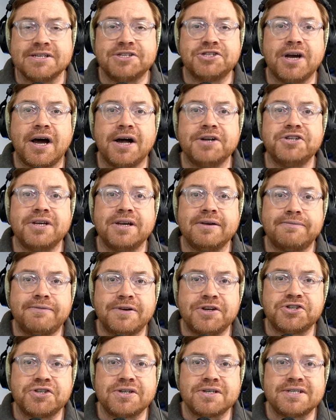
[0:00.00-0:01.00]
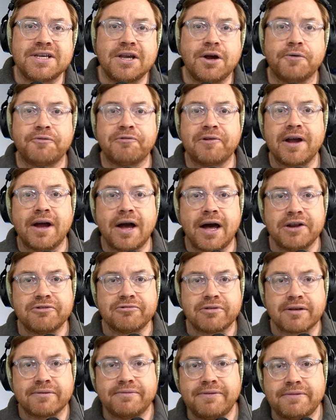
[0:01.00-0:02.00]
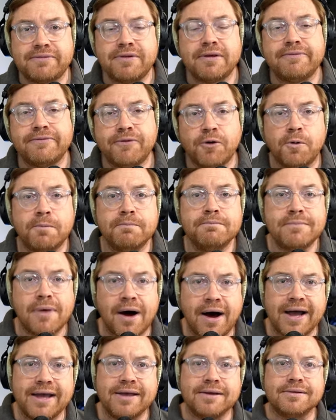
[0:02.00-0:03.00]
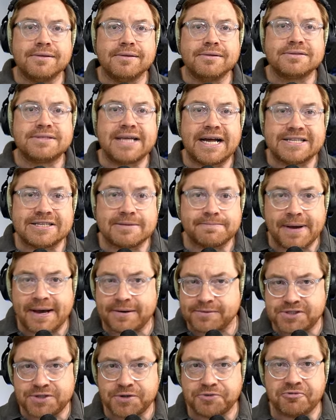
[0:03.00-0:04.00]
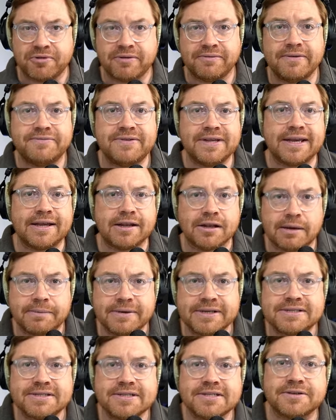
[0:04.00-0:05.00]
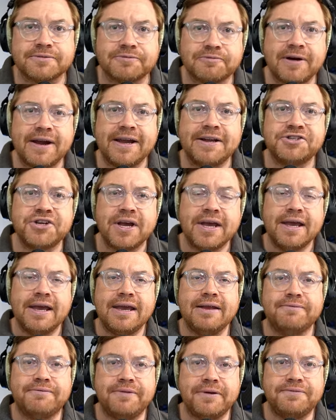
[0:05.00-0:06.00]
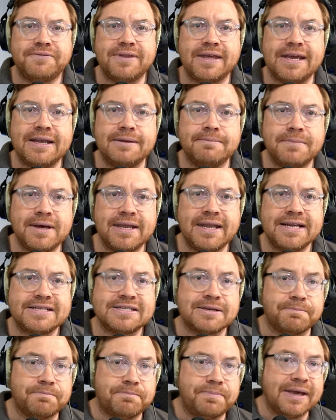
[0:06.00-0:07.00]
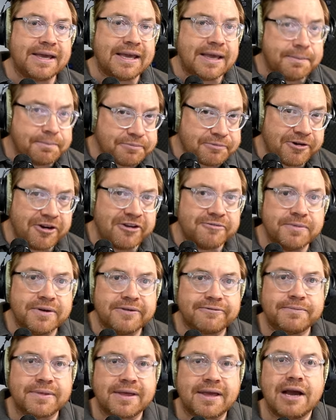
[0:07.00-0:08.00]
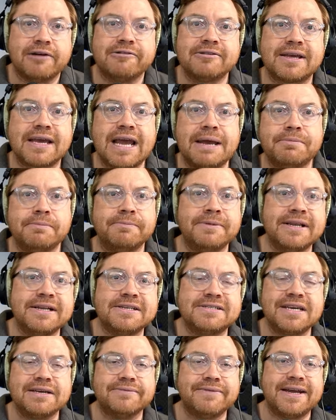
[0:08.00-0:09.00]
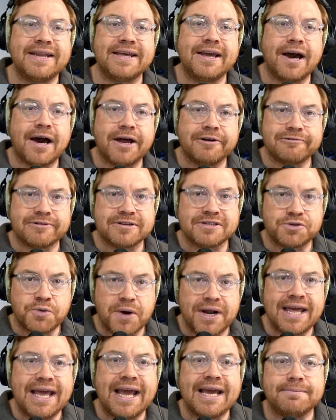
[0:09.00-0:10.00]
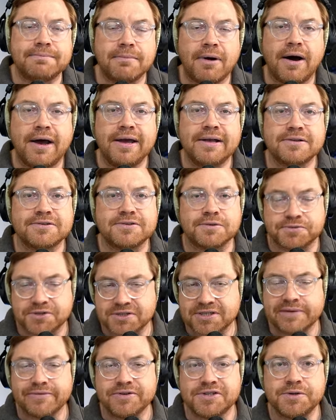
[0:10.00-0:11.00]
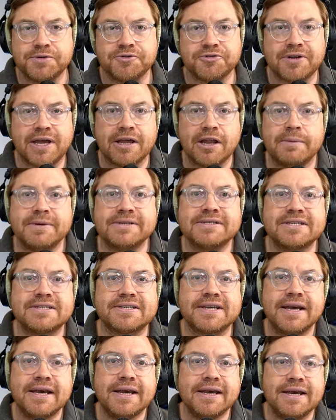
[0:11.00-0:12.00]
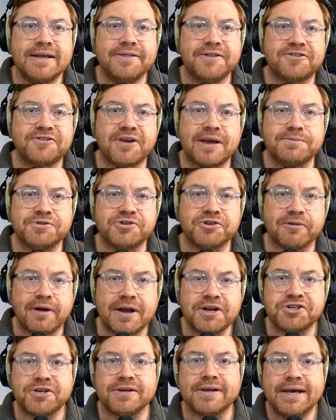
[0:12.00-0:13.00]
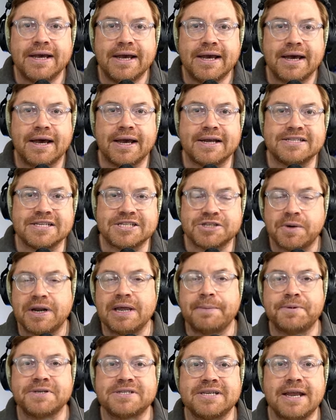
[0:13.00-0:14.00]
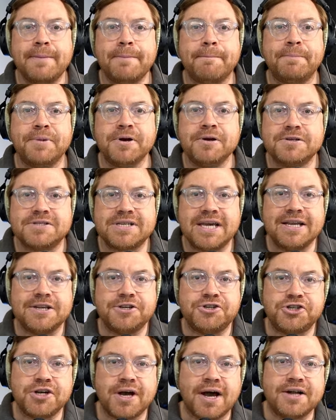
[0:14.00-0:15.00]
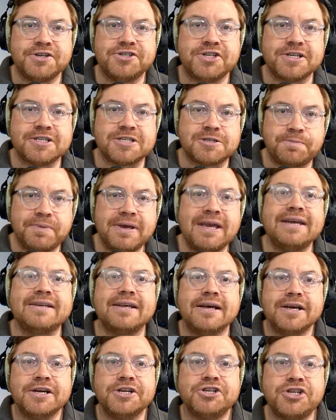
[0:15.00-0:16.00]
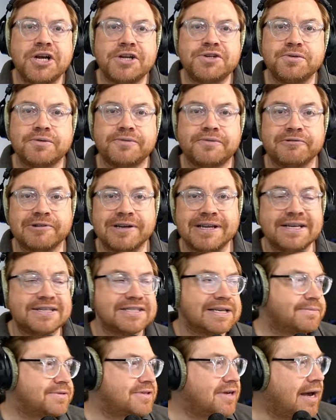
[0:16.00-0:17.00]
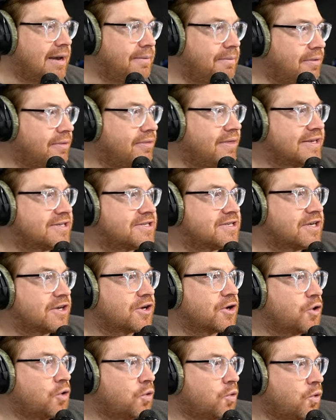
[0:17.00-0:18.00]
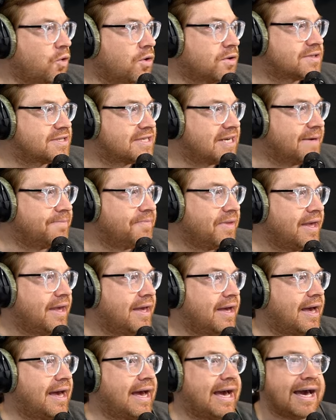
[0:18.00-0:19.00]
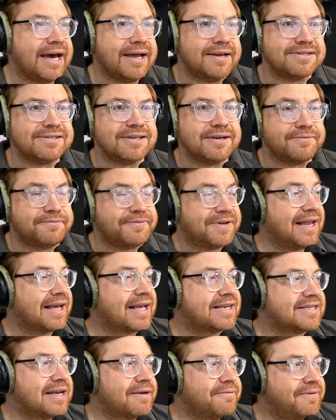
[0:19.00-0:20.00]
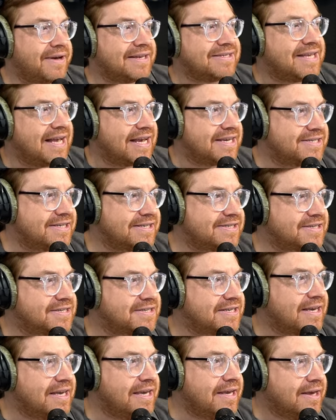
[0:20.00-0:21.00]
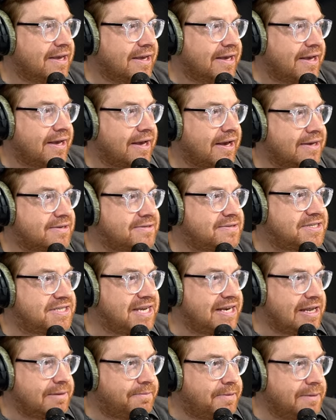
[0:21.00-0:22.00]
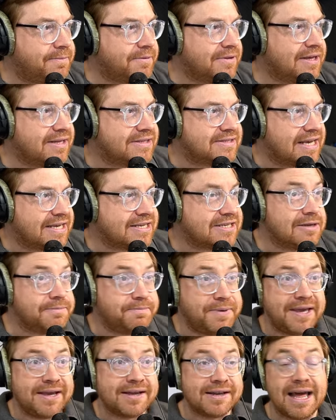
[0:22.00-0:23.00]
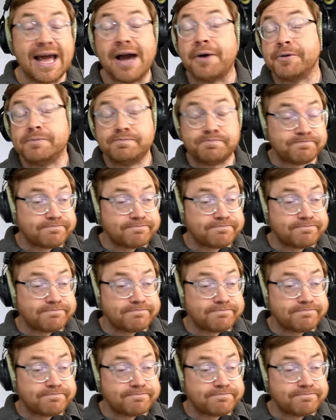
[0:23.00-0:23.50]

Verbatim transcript: the charging efficiency, offering 154 miles, that's about 250 kilometers of range, in 15 minutes, a big improvement from the current capability of adding 128 miles, or just over 200 kilometers, in the same duration. It's a 20% boost in charging speed, scheduled for release sometime this quarter. And like I say, fantastic to see senior people at Tesla being allowed